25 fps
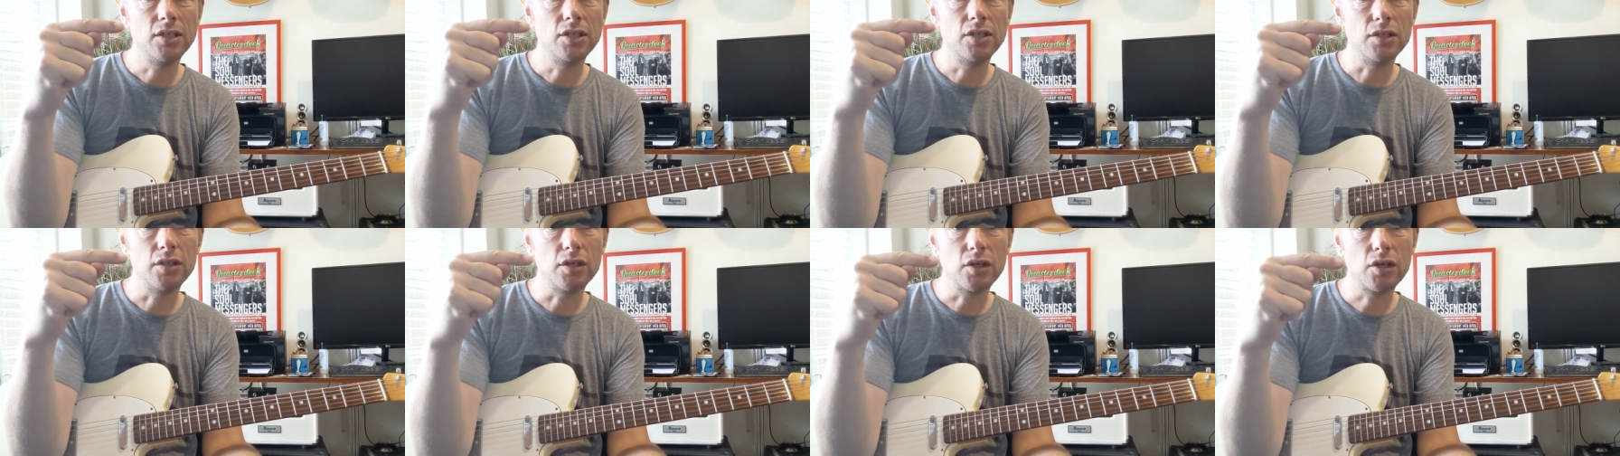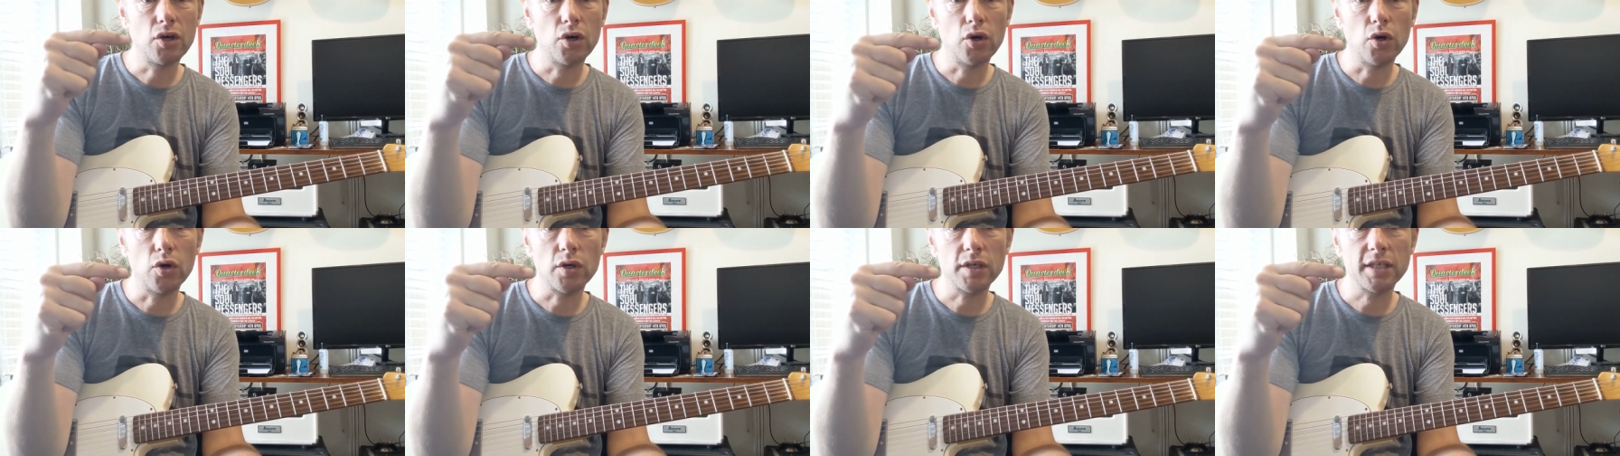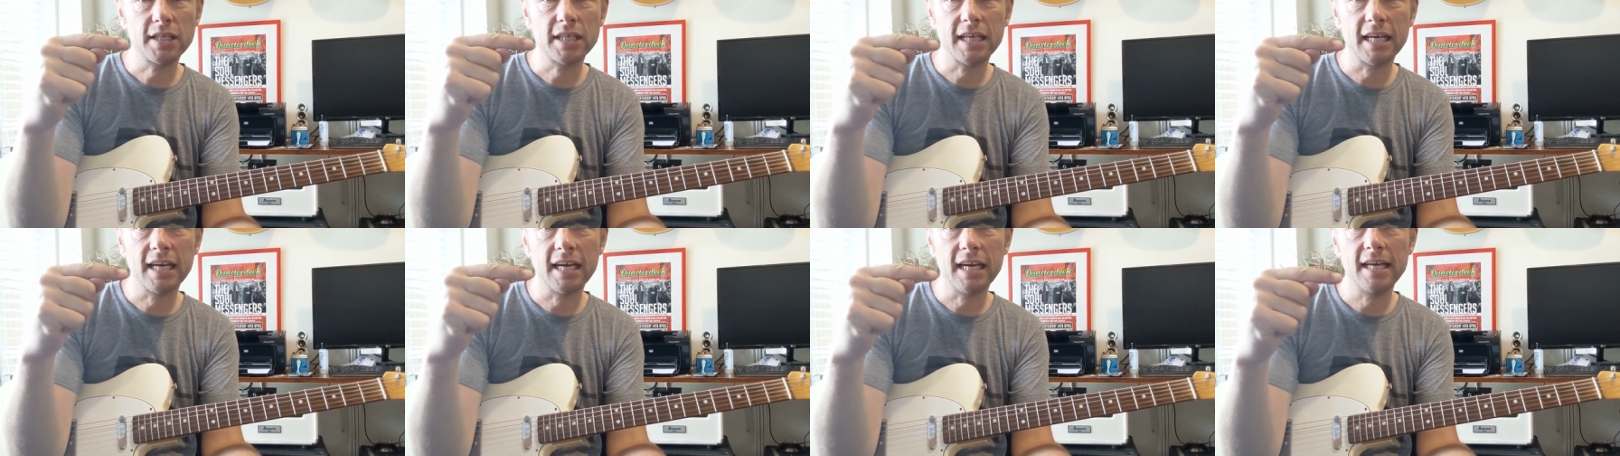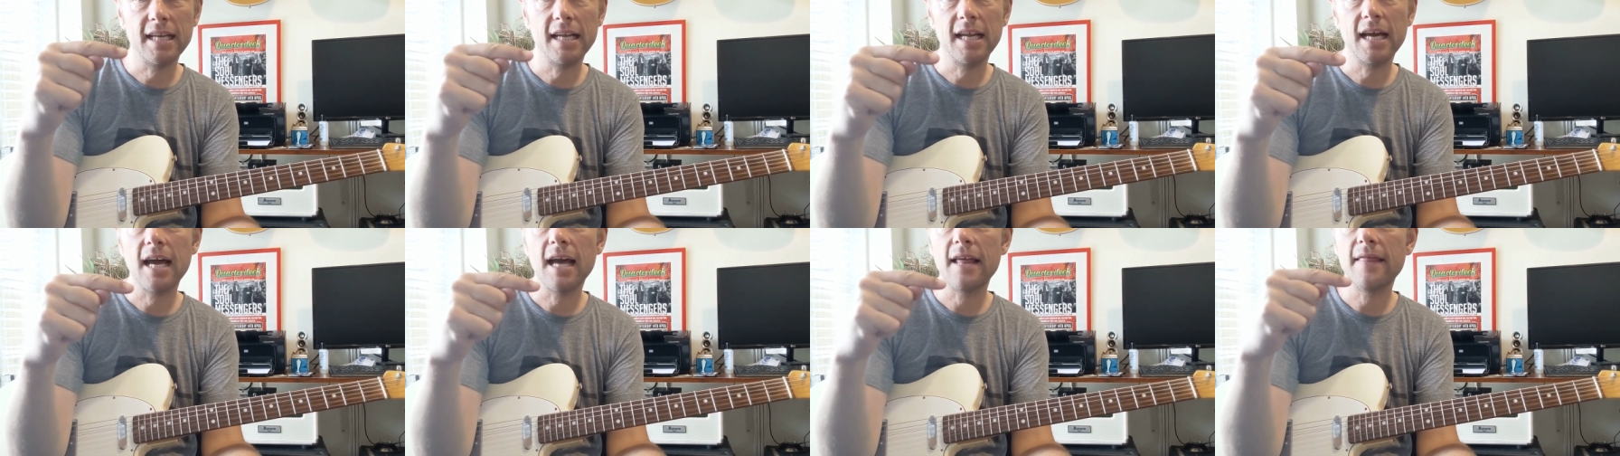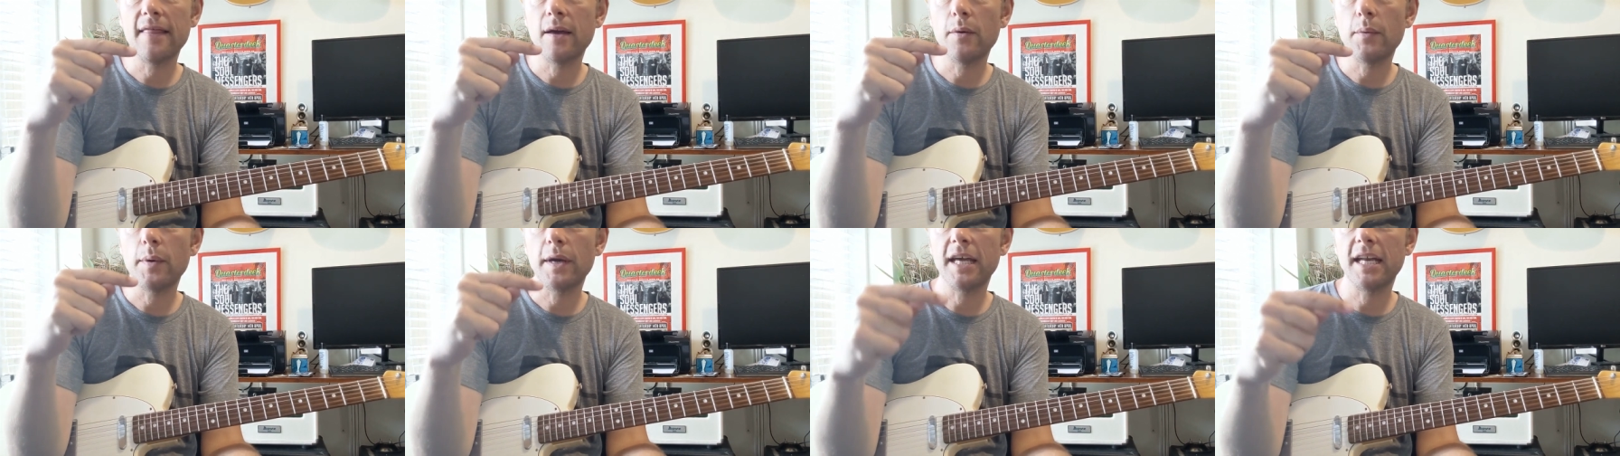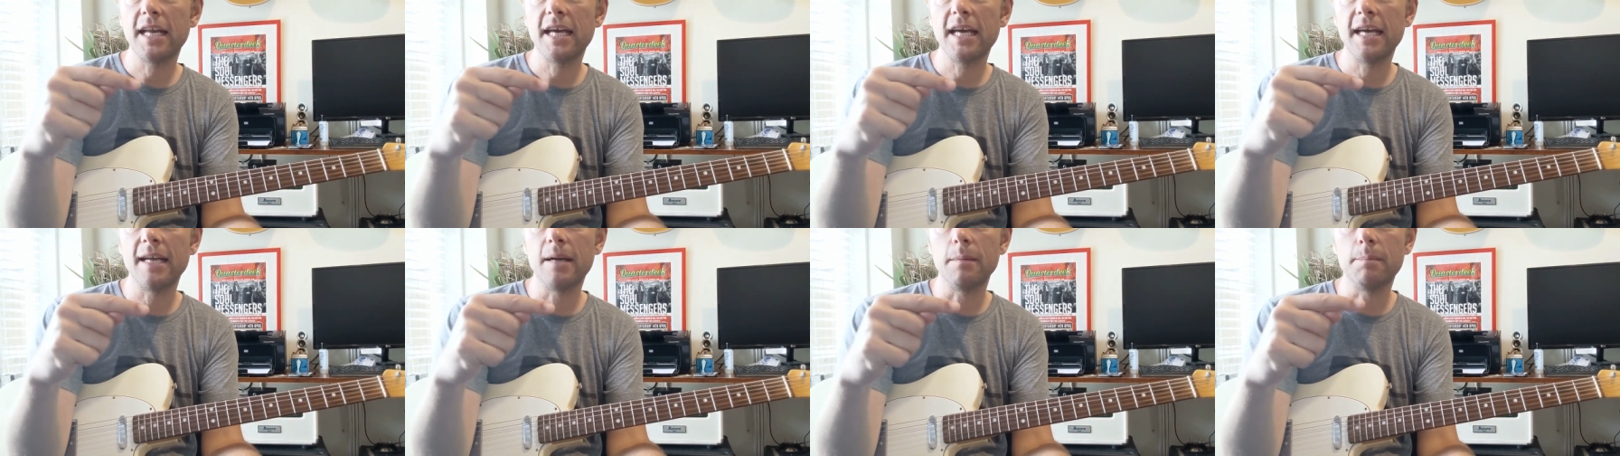do the chorus again, and then we're
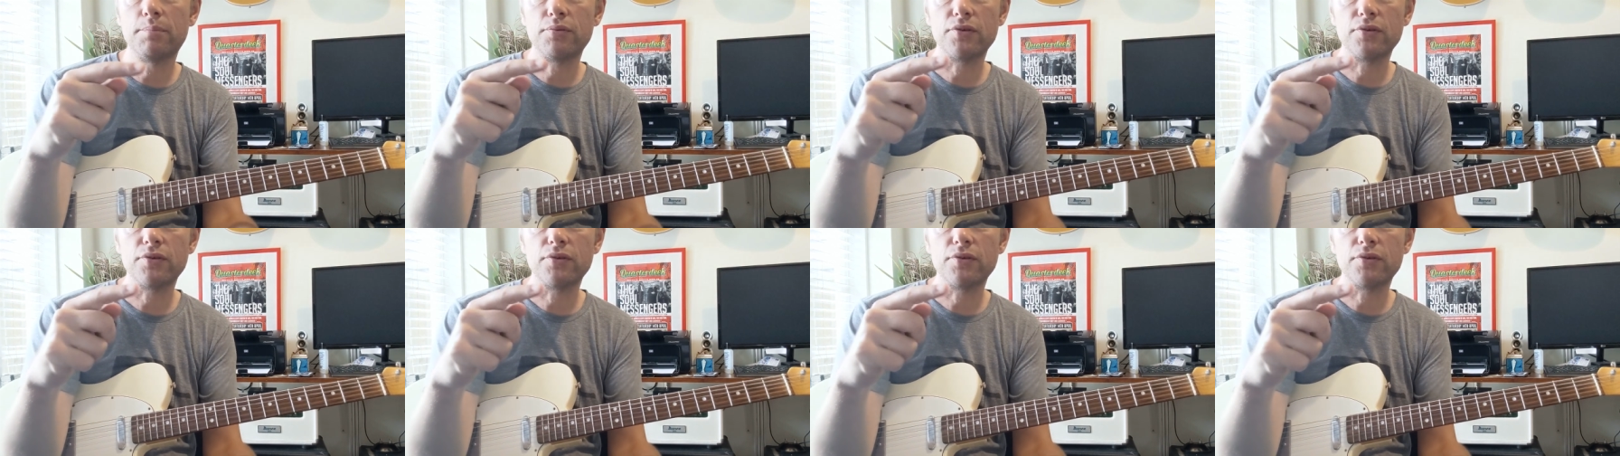going to hit a